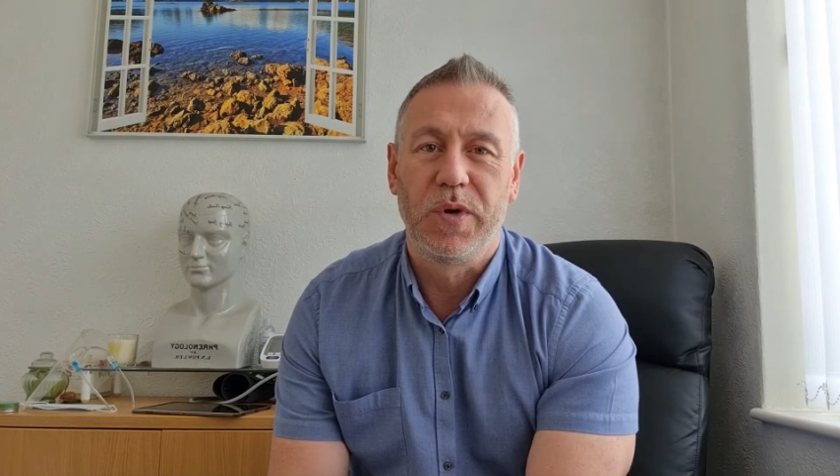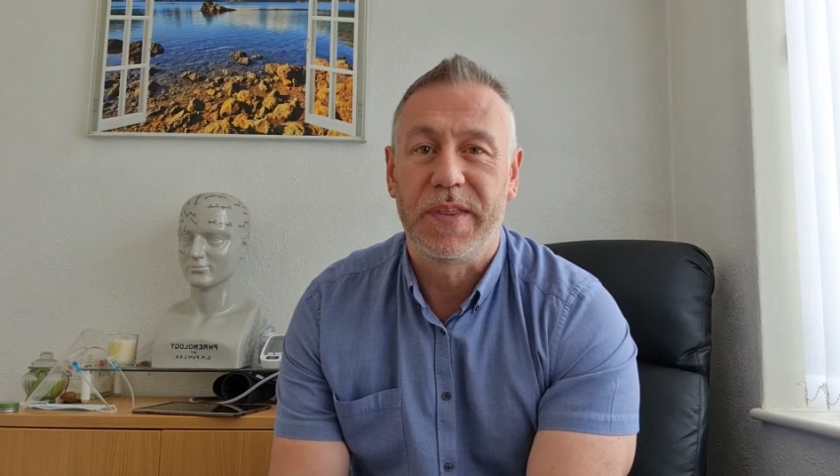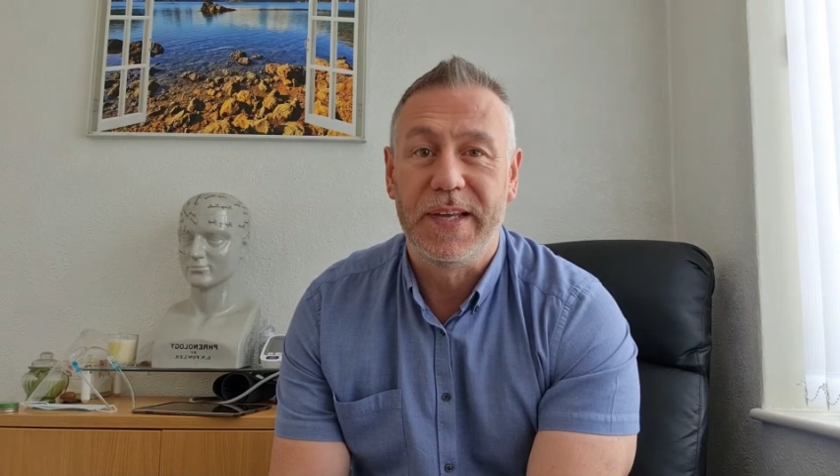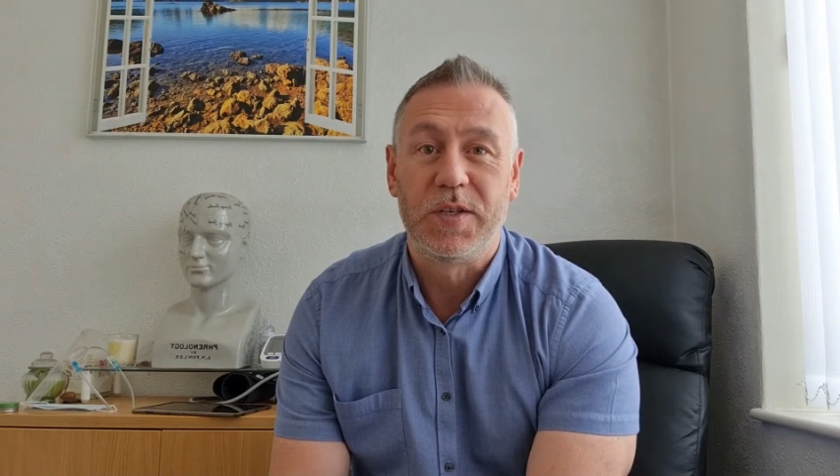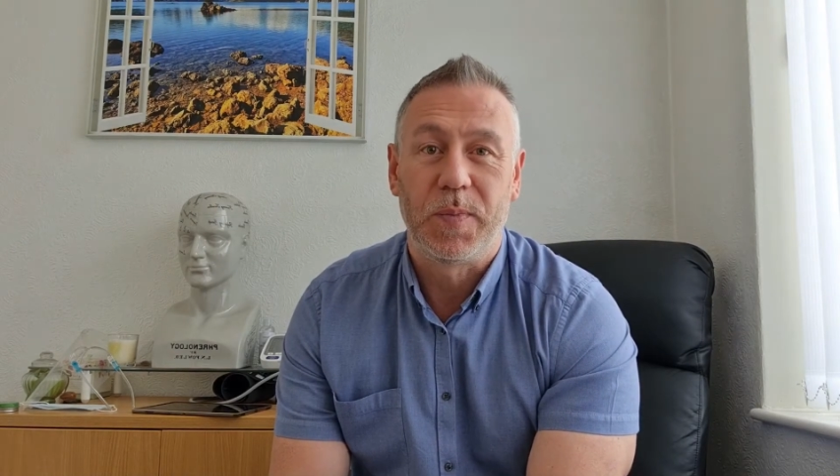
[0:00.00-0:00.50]

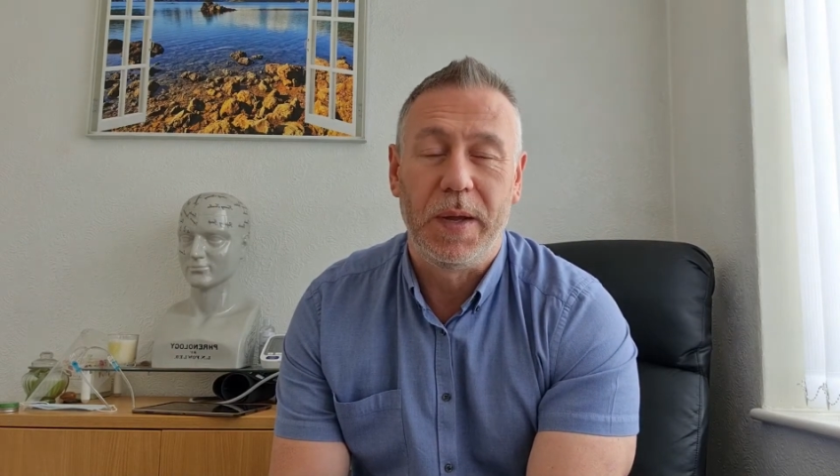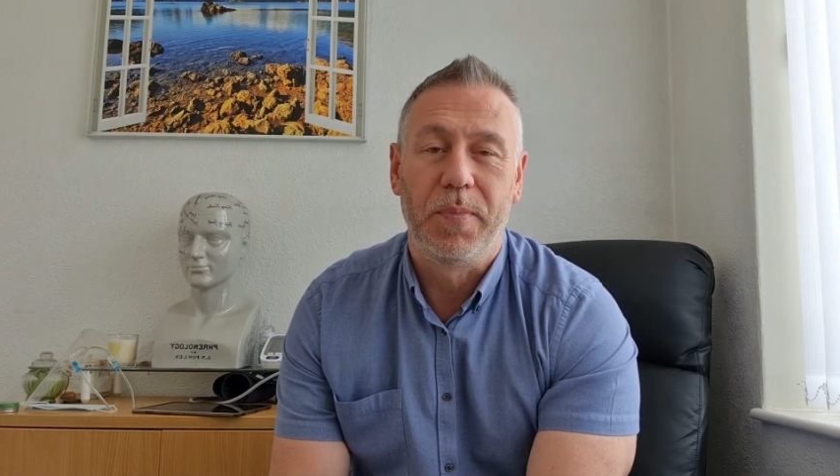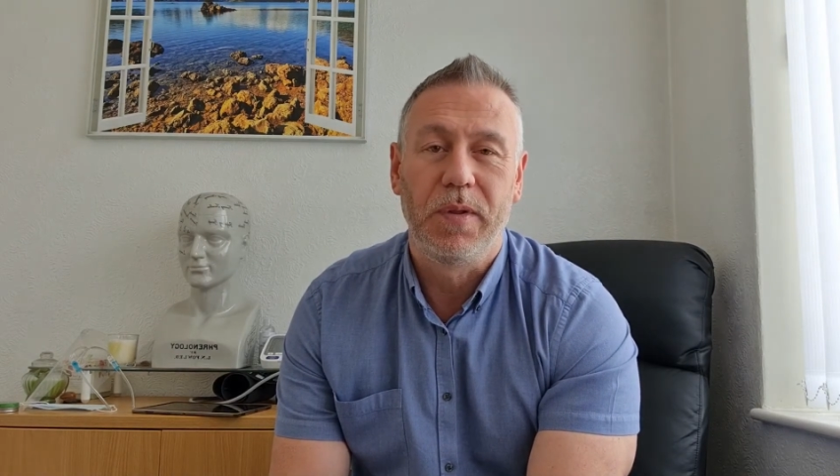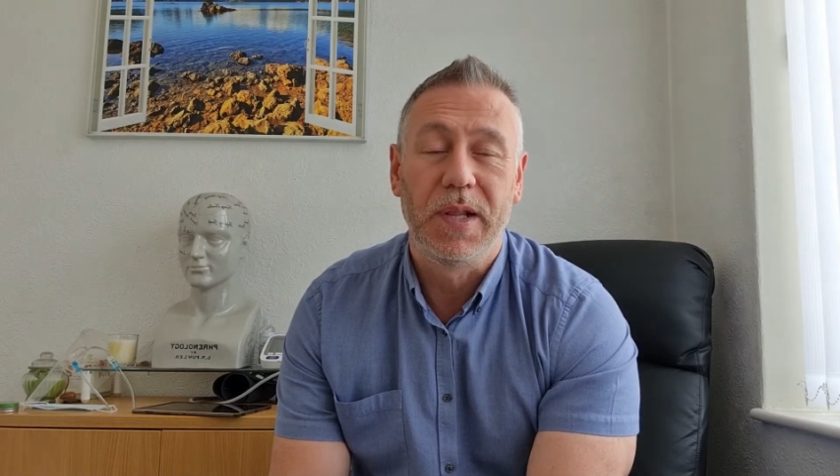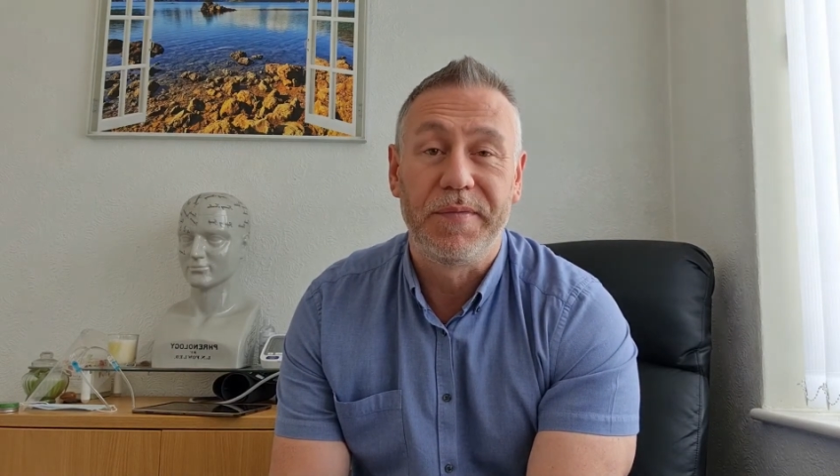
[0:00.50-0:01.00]
with these
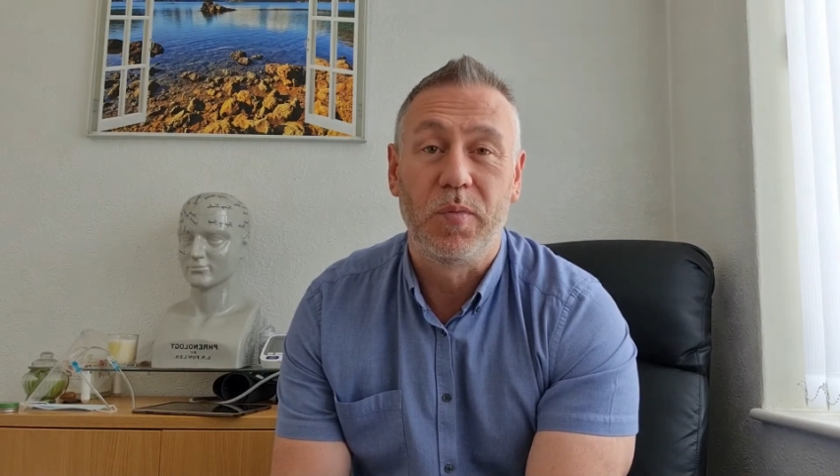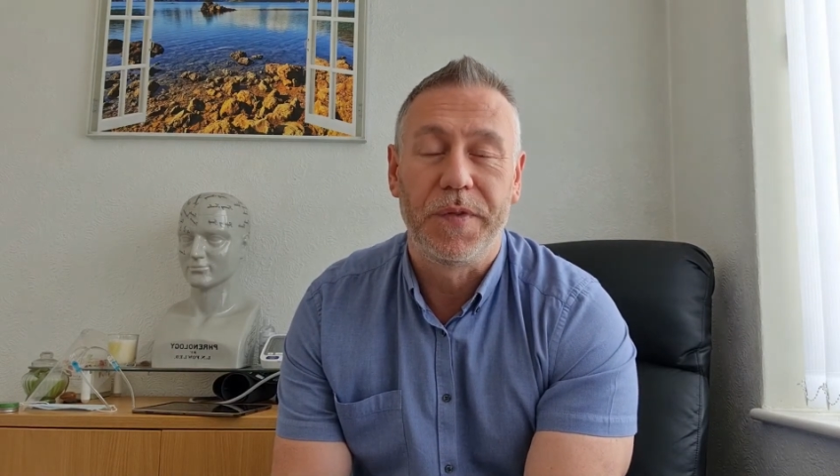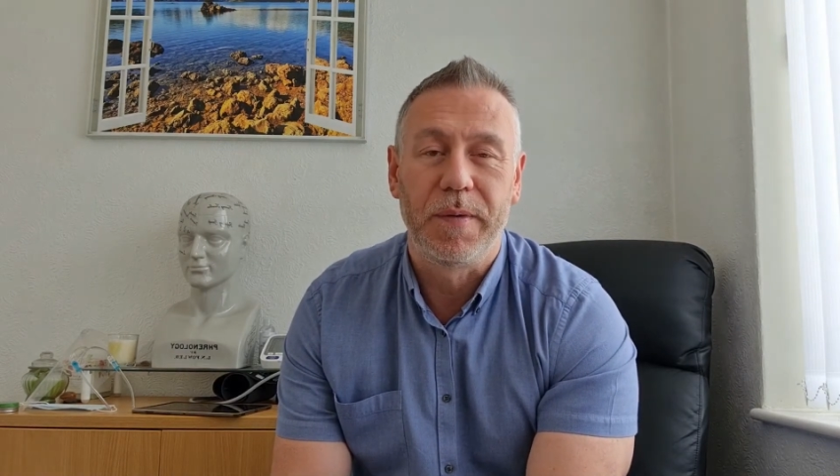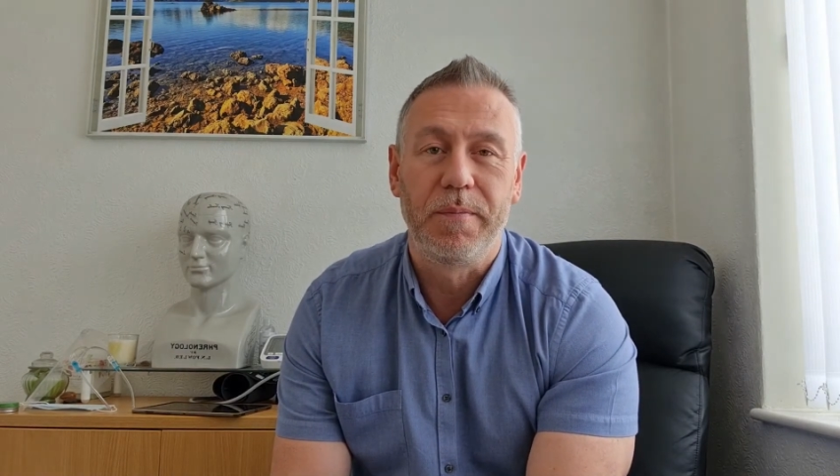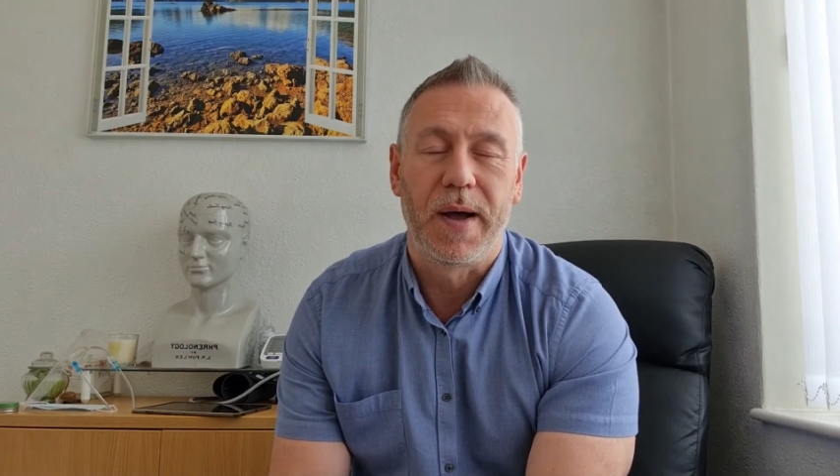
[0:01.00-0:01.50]
people, living
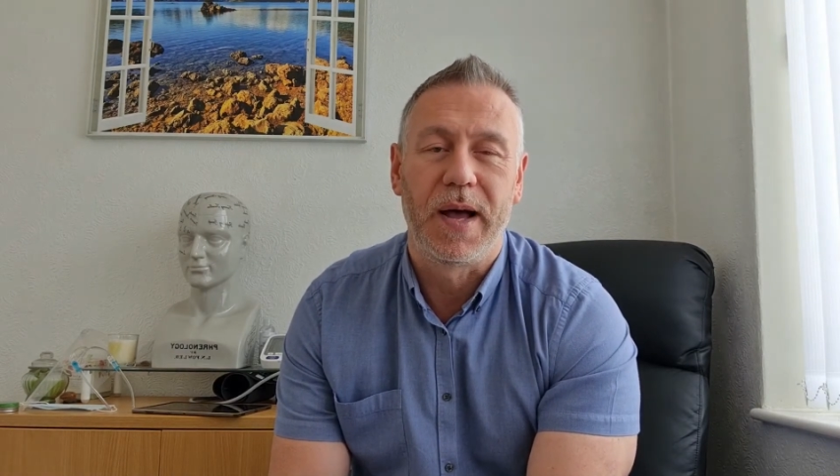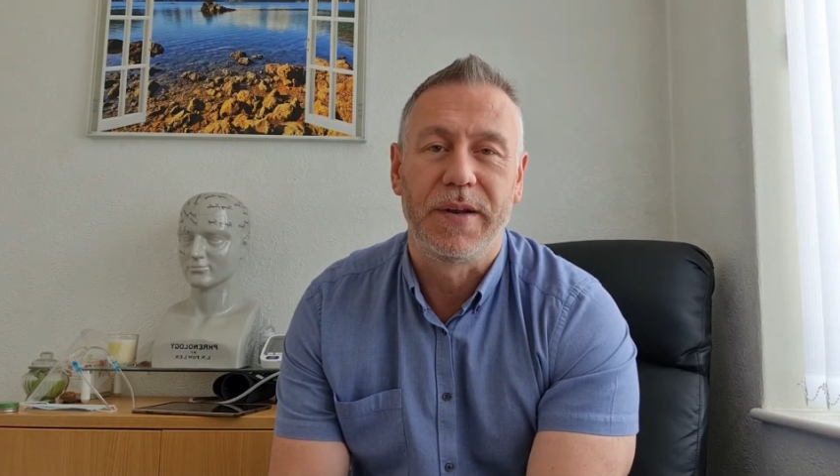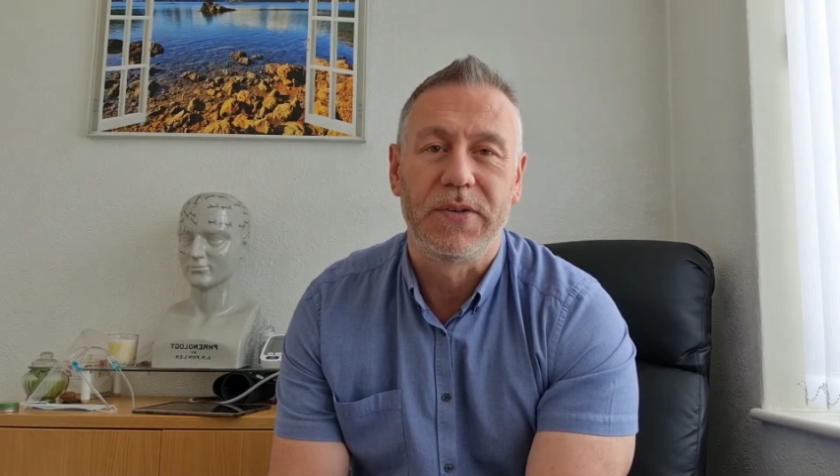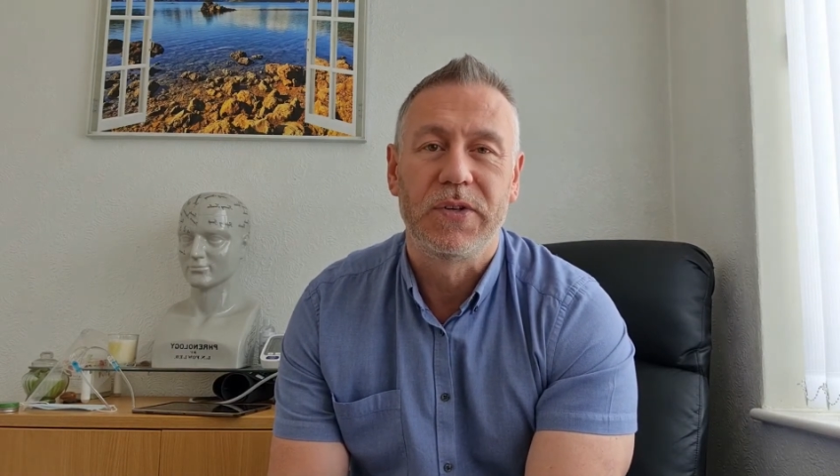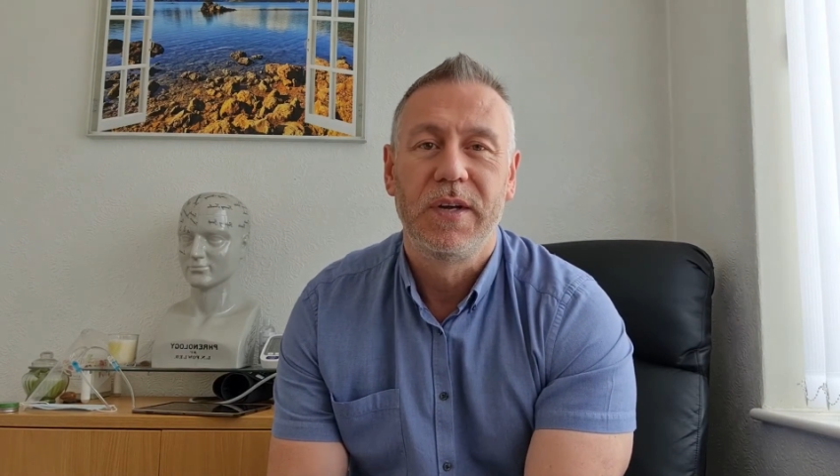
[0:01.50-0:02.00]
with them,
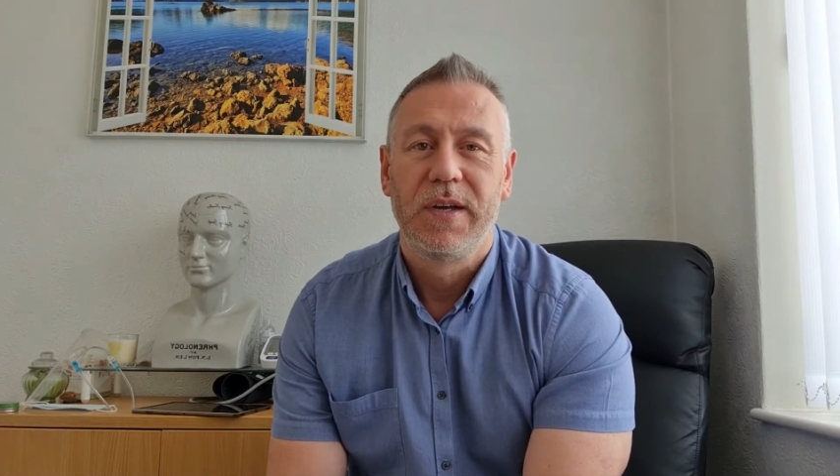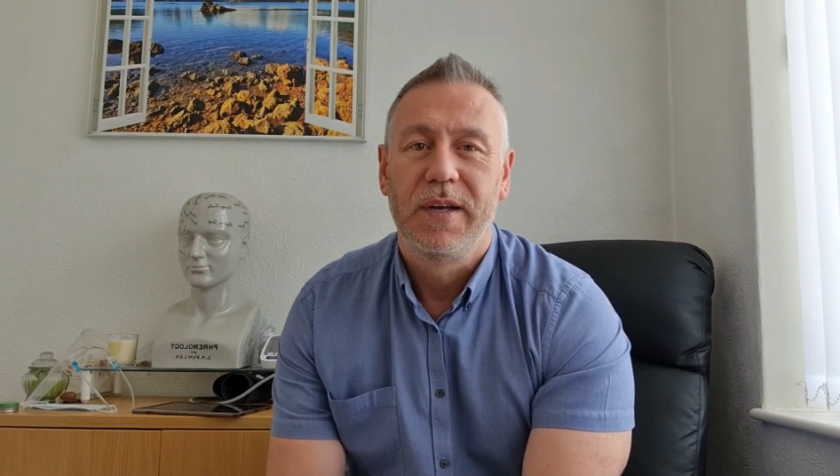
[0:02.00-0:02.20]
partners,